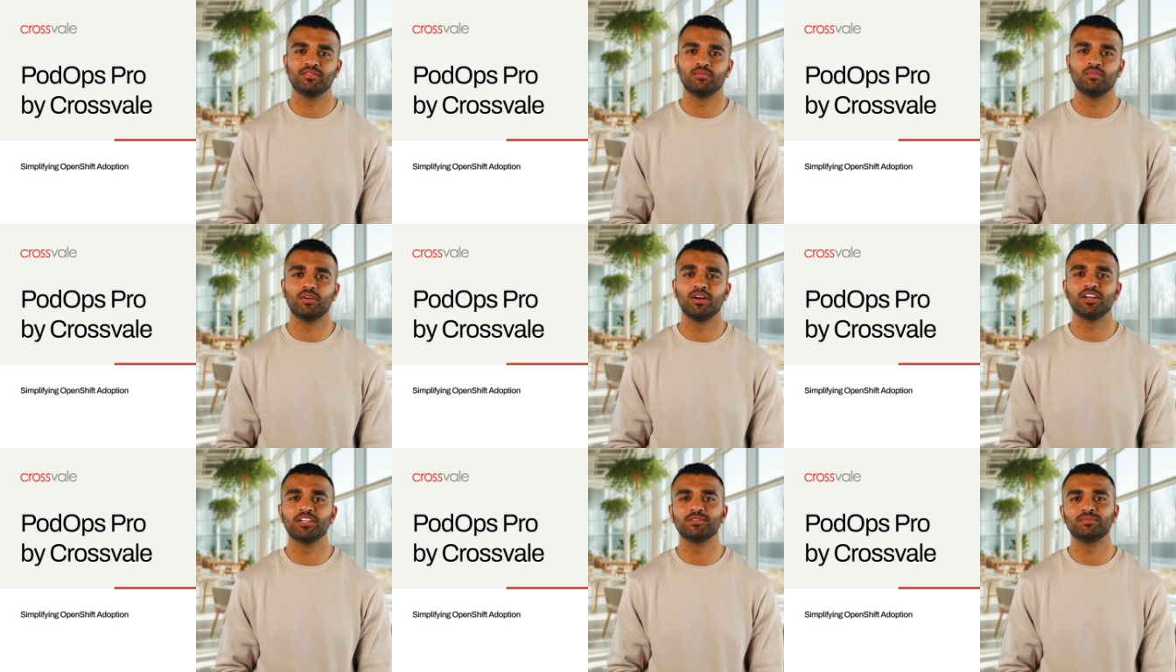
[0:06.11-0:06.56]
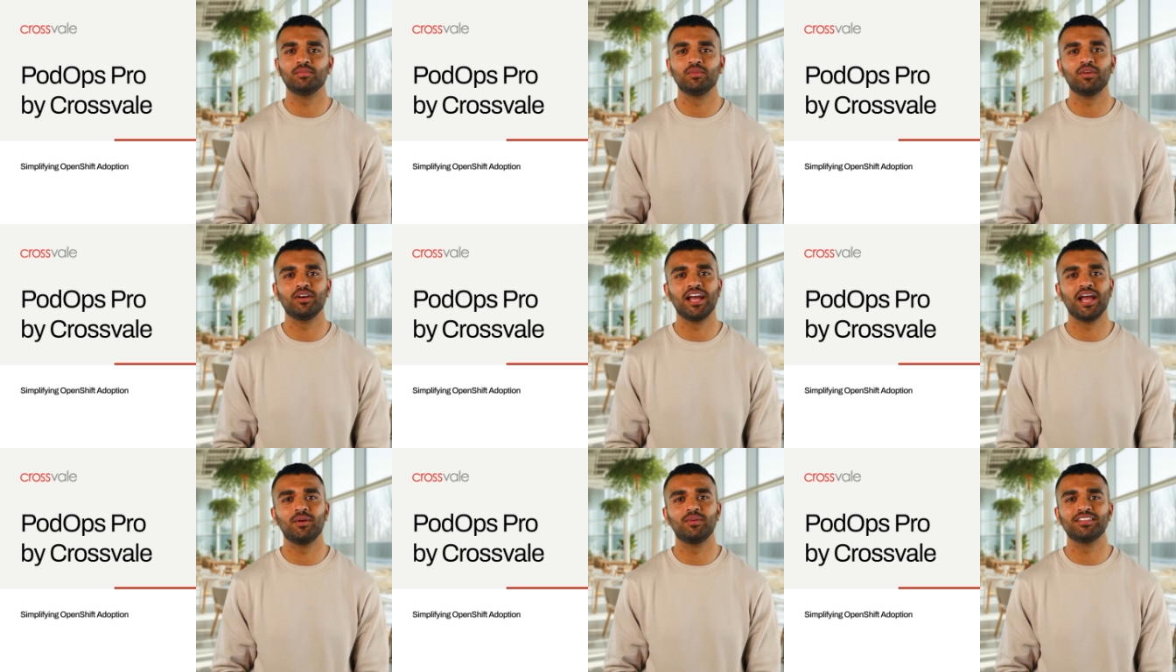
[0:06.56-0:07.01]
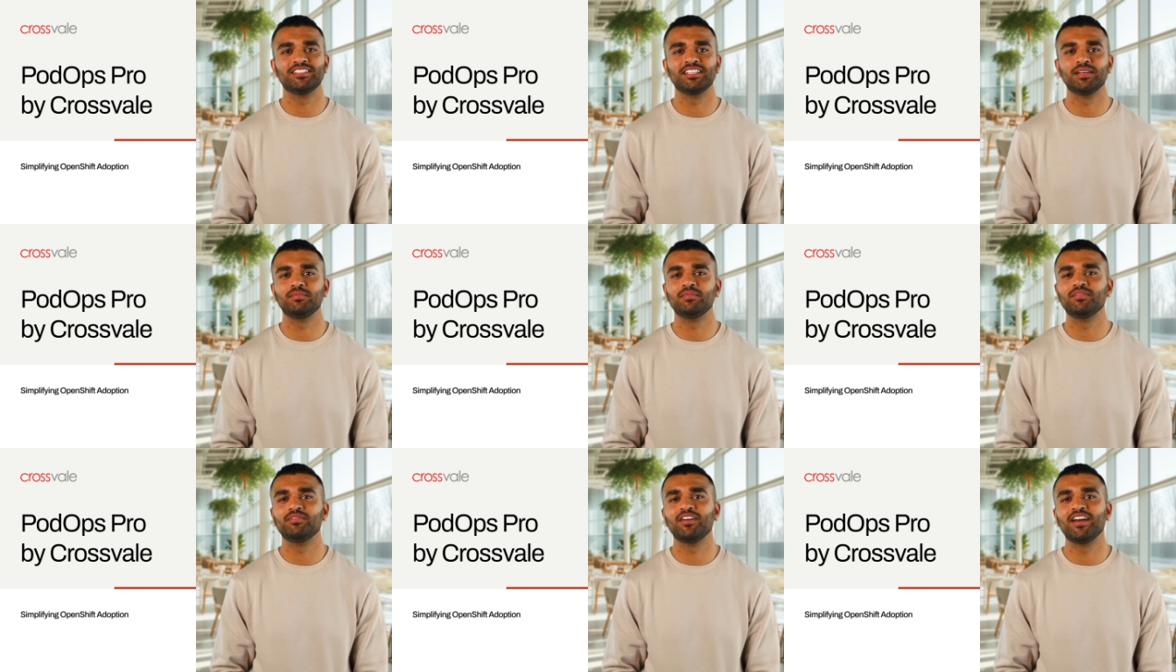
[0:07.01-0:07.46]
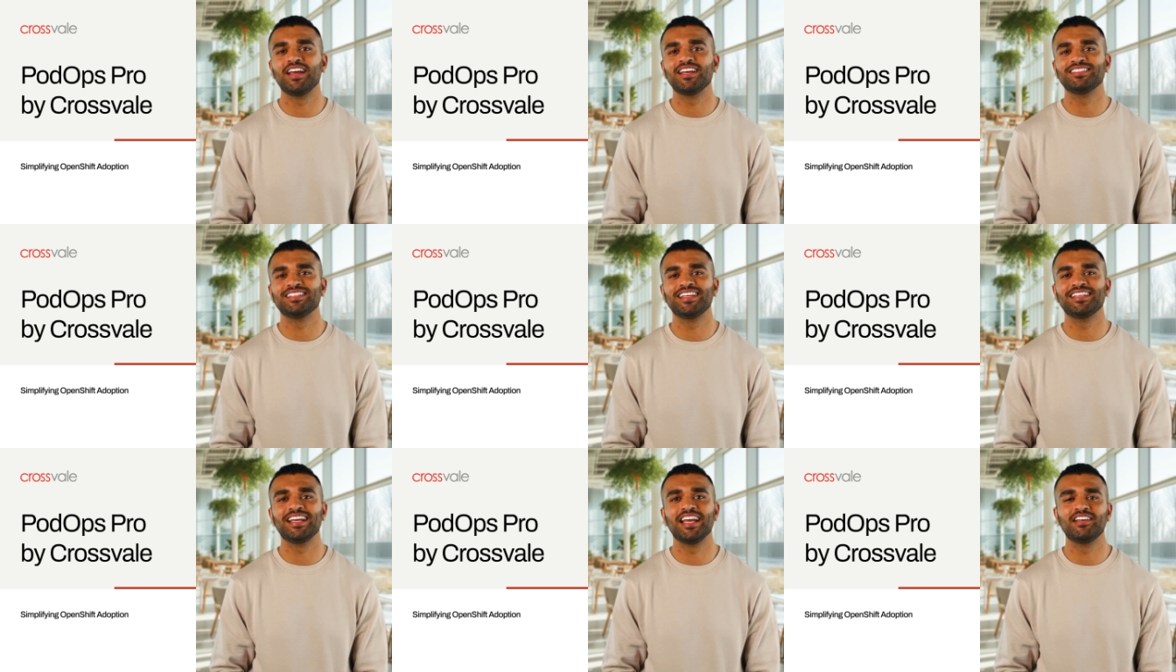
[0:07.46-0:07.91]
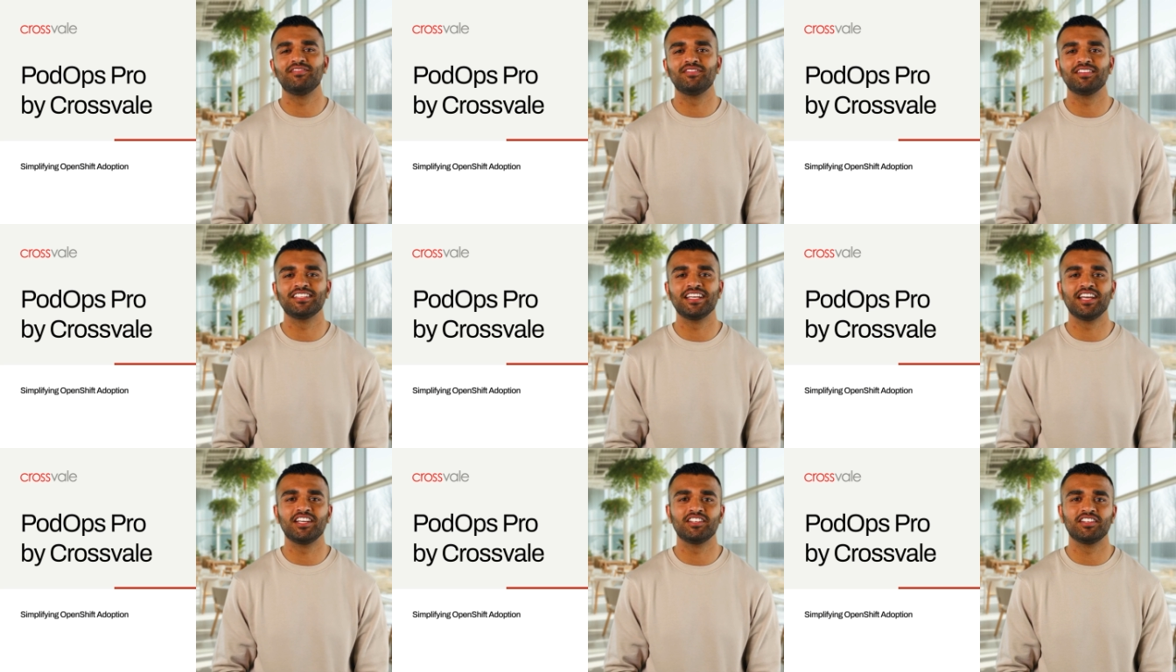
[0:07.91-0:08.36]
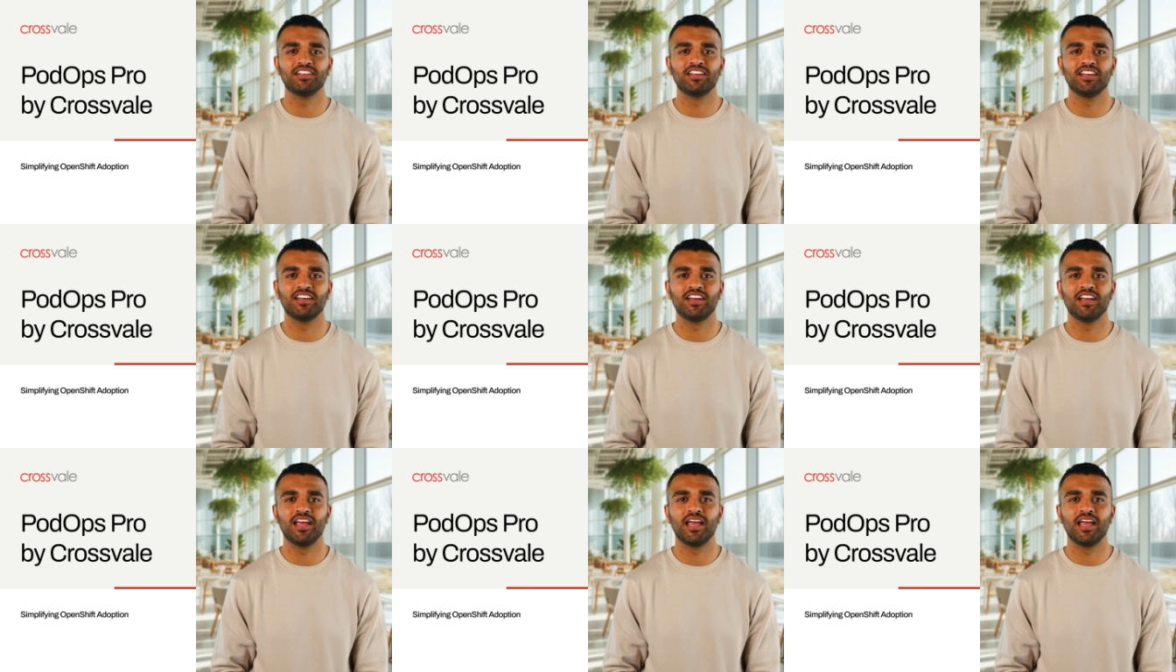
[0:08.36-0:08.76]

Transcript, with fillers: We'll explore how it simplifies containerization,